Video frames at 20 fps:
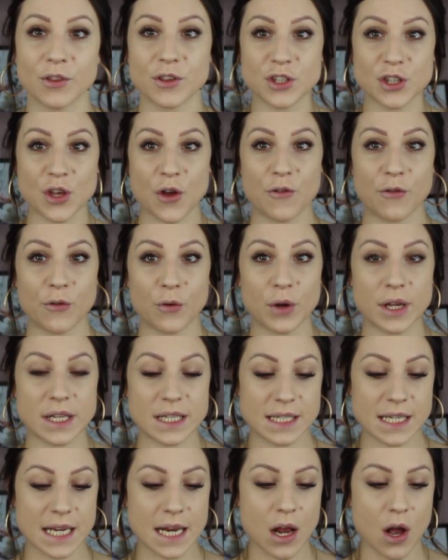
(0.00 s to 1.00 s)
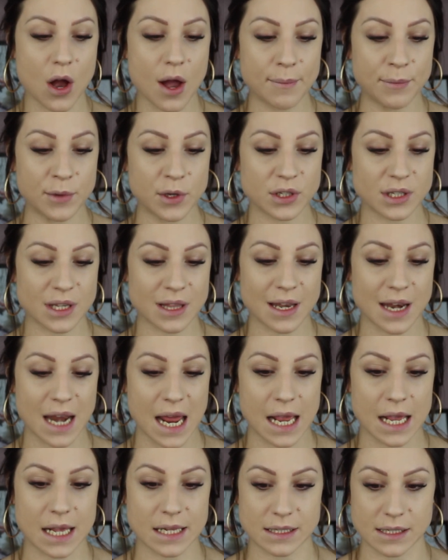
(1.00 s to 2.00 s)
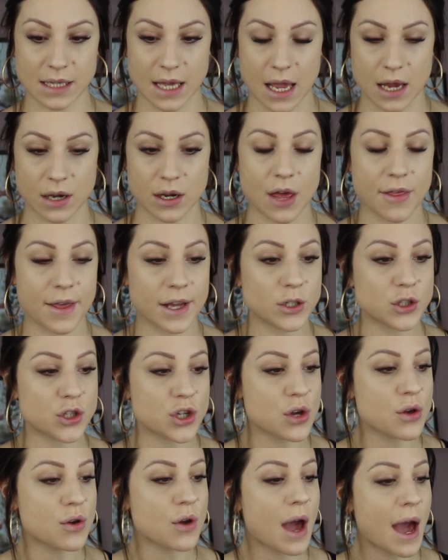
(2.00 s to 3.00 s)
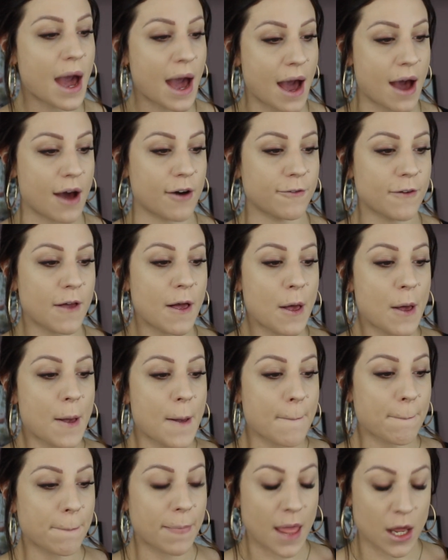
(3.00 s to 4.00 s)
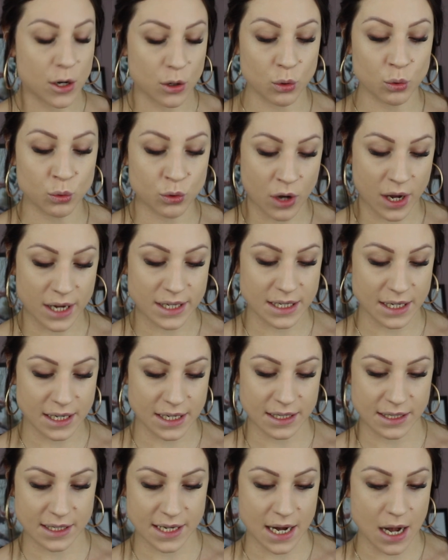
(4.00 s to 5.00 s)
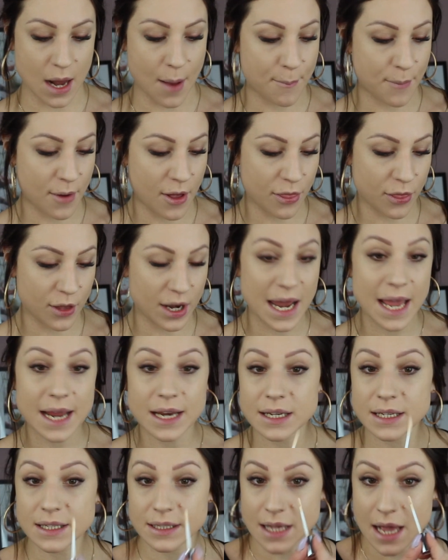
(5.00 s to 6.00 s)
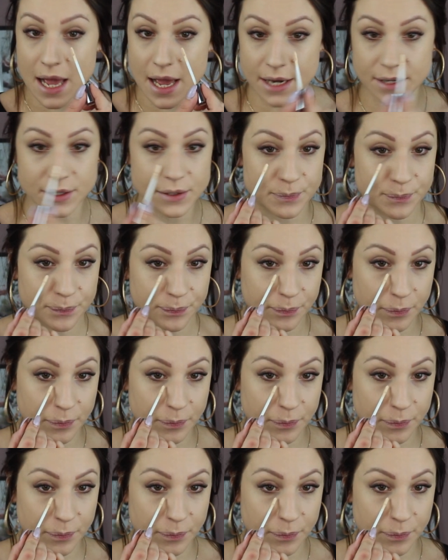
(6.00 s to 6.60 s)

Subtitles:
So for concealer, I'm using the Naked Skin. Now, they do have an all-nighter concealer, but the lady said